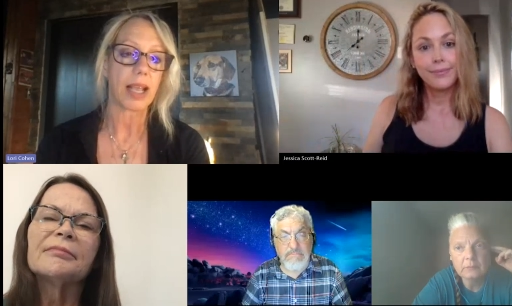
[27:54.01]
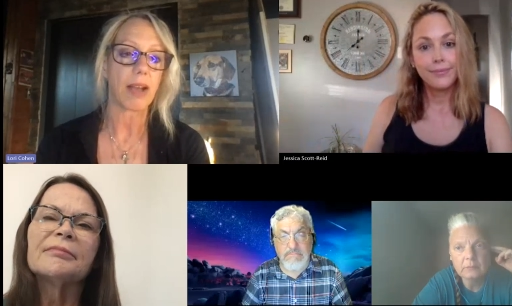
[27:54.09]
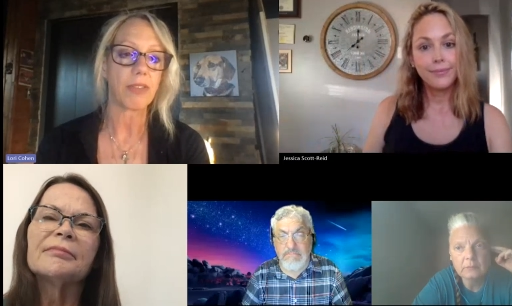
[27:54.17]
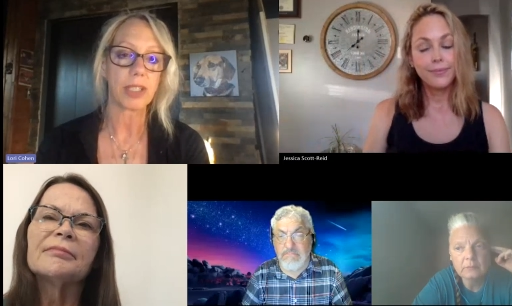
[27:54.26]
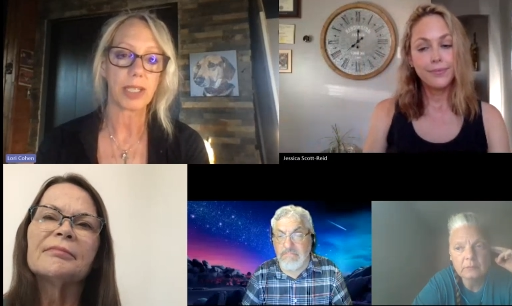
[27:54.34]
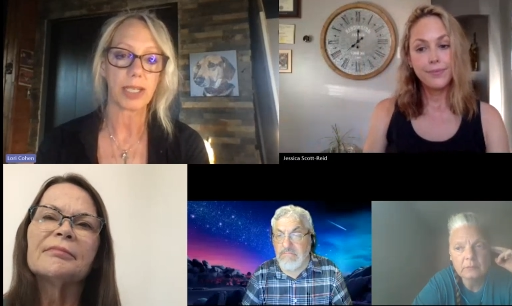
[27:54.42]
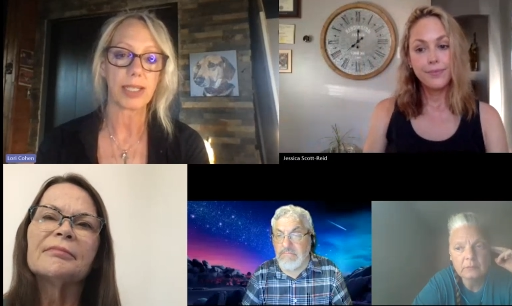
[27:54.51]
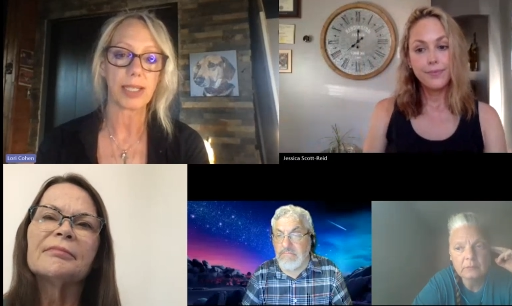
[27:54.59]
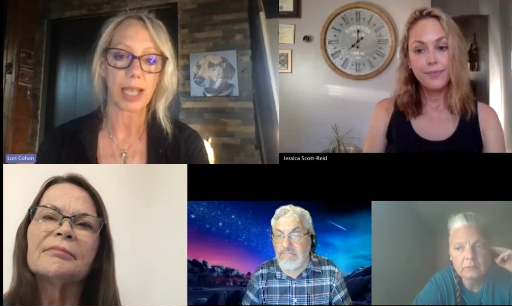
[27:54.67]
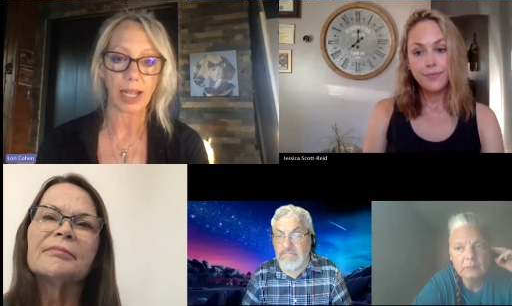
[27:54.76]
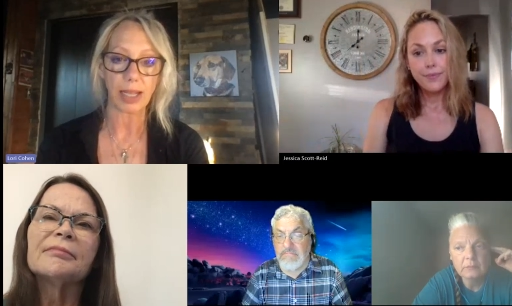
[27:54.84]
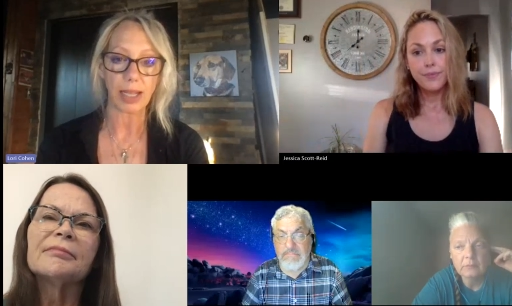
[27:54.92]
Speaker 1: covers
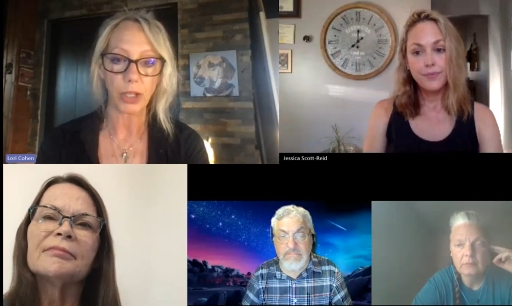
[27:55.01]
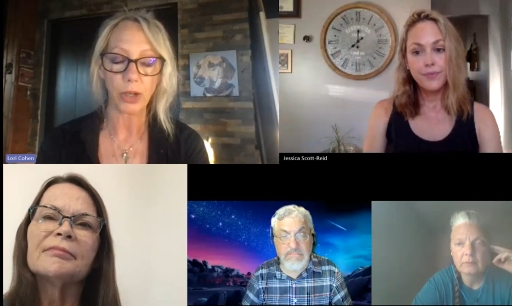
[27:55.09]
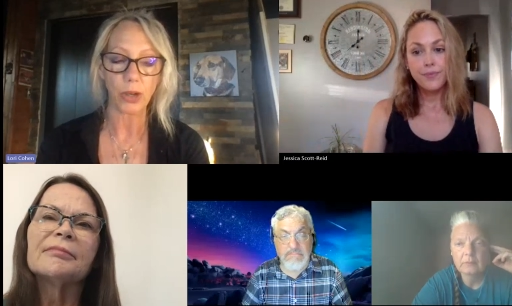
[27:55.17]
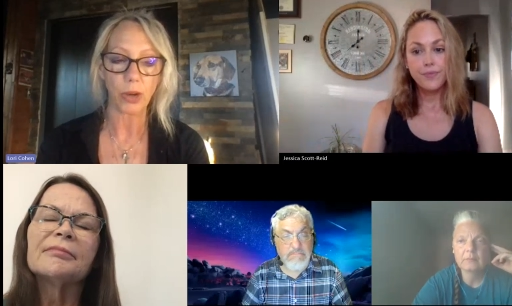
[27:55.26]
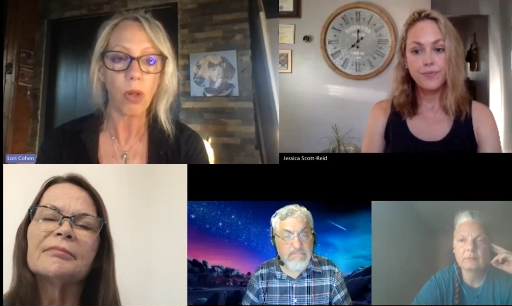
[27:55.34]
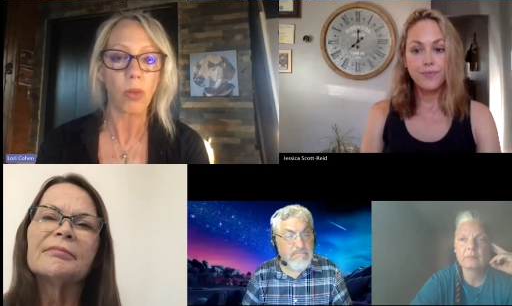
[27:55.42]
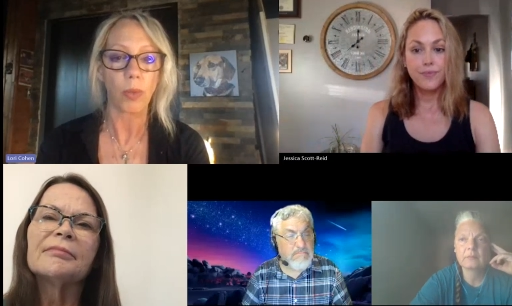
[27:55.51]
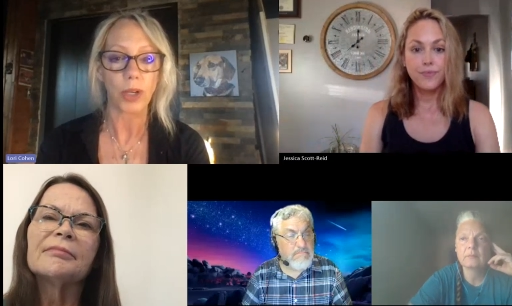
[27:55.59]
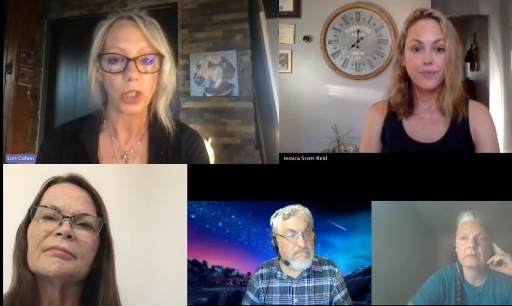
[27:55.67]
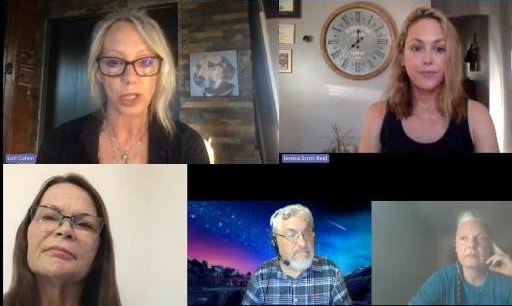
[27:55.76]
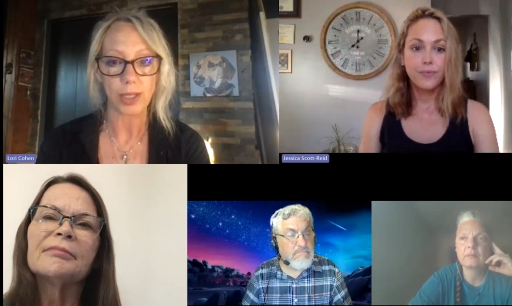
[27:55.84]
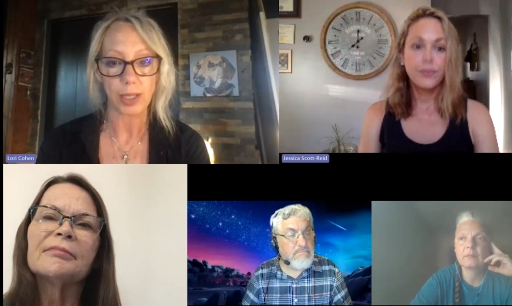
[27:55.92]
exactly your goal, which